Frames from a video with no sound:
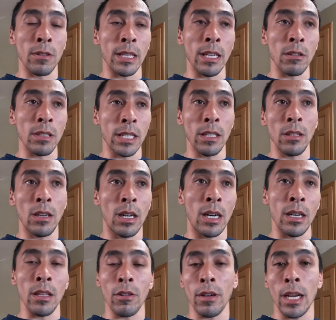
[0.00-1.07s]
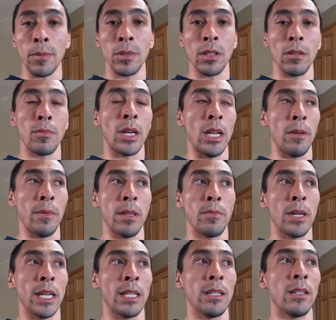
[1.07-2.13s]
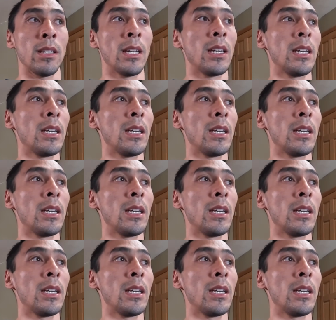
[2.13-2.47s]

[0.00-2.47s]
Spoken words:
that'll kill all the crabs in the bottom of the bucket.